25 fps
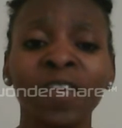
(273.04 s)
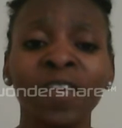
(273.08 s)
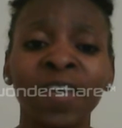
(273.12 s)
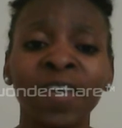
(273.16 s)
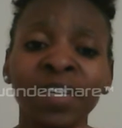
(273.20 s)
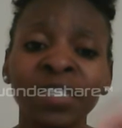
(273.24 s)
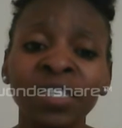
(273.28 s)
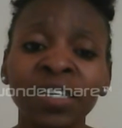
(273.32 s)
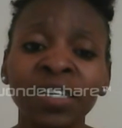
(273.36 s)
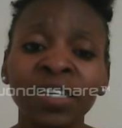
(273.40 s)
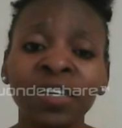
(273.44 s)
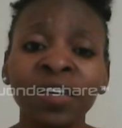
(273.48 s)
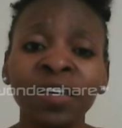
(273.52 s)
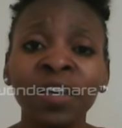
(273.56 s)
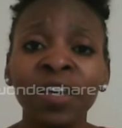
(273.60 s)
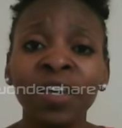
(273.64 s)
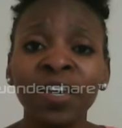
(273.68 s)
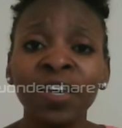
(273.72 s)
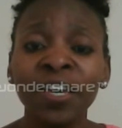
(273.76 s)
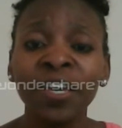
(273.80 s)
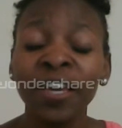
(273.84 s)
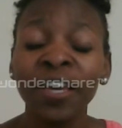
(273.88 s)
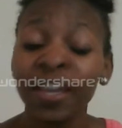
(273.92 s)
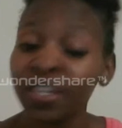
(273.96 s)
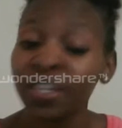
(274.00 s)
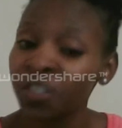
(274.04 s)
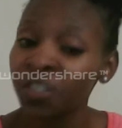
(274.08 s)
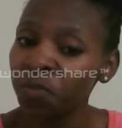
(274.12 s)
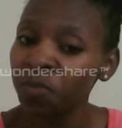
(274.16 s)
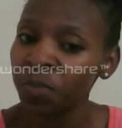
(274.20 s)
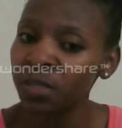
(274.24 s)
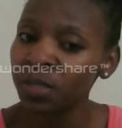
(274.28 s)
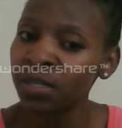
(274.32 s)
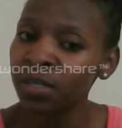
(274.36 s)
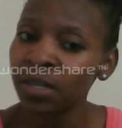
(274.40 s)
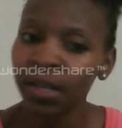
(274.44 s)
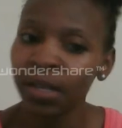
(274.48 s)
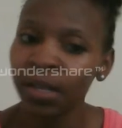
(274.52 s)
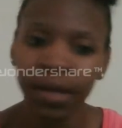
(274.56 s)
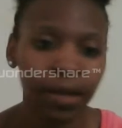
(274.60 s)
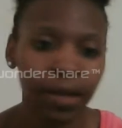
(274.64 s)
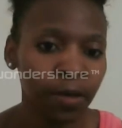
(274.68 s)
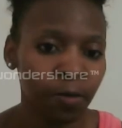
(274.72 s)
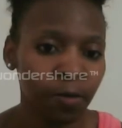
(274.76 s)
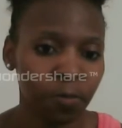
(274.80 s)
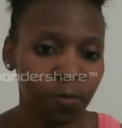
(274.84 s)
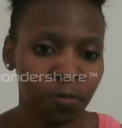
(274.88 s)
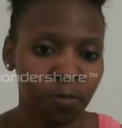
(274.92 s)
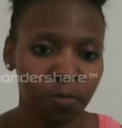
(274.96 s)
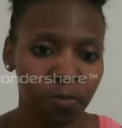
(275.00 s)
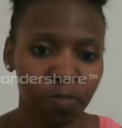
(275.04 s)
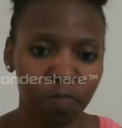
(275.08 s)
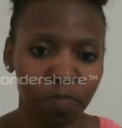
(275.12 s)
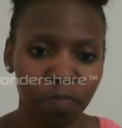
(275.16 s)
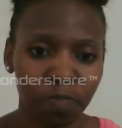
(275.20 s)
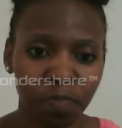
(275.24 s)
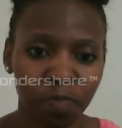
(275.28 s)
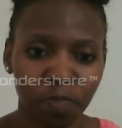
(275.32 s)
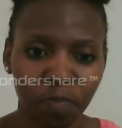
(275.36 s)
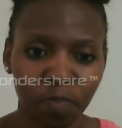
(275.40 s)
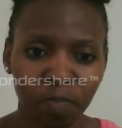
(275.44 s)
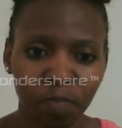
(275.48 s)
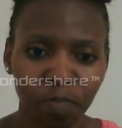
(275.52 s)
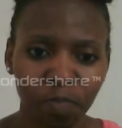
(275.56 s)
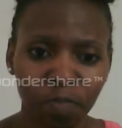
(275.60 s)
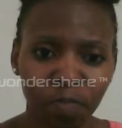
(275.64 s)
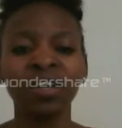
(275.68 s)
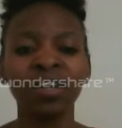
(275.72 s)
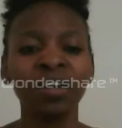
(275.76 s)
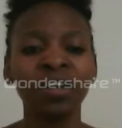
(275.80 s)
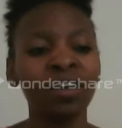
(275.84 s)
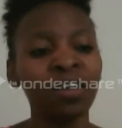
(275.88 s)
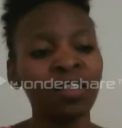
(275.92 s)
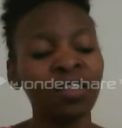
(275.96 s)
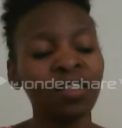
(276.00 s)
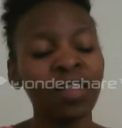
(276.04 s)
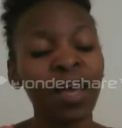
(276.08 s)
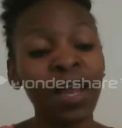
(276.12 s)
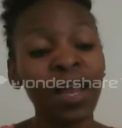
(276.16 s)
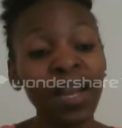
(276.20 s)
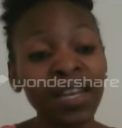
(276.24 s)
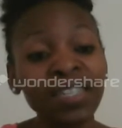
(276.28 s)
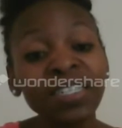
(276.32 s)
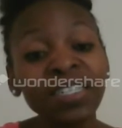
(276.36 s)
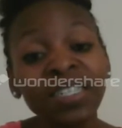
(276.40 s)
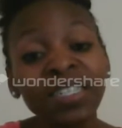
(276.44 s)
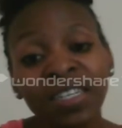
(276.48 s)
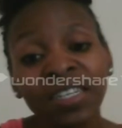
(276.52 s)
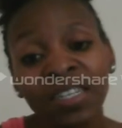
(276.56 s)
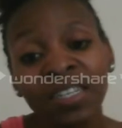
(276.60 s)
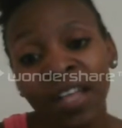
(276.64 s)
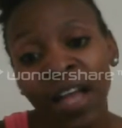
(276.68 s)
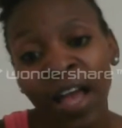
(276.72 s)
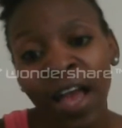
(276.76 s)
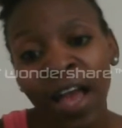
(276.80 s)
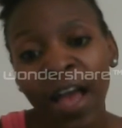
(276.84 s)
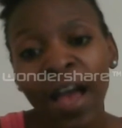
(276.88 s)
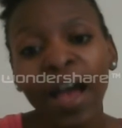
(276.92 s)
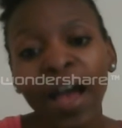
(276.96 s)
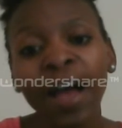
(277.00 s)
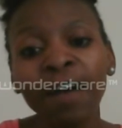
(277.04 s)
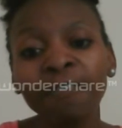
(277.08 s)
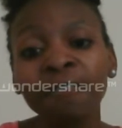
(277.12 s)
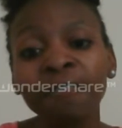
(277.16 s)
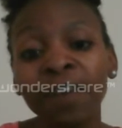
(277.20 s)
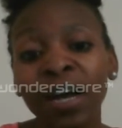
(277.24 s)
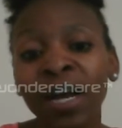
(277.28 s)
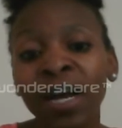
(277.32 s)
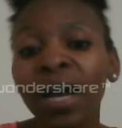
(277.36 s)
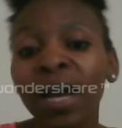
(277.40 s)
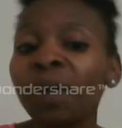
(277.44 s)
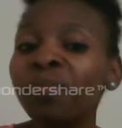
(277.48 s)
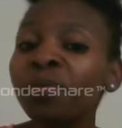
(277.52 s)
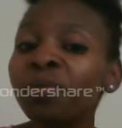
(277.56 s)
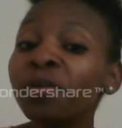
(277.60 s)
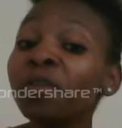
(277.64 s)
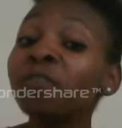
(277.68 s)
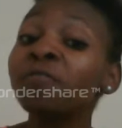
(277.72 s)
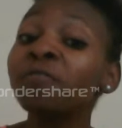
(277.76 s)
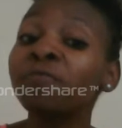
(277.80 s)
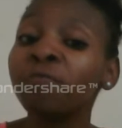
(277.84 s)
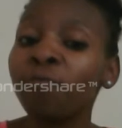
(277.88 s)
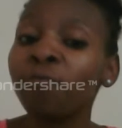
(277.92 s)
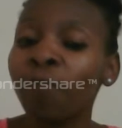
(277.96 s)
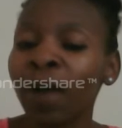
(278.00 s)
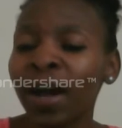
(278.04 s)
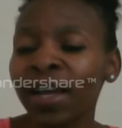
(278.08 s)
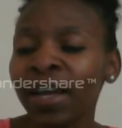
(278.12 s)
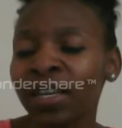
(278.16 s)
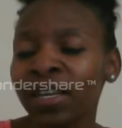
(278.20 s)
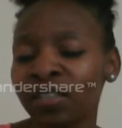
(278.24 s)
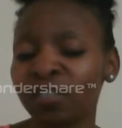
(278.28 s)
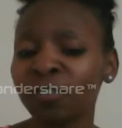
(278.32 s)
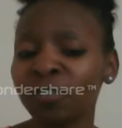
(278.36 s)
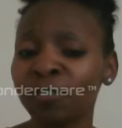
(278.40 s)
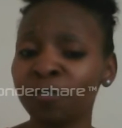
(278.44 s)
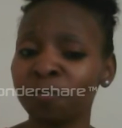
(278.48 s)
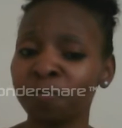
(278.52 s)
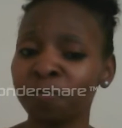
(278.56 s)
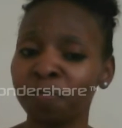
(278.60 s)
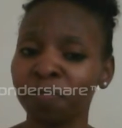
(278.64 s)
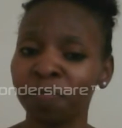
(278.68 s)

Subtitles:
Yet He has been there. That I still have a couple of whys.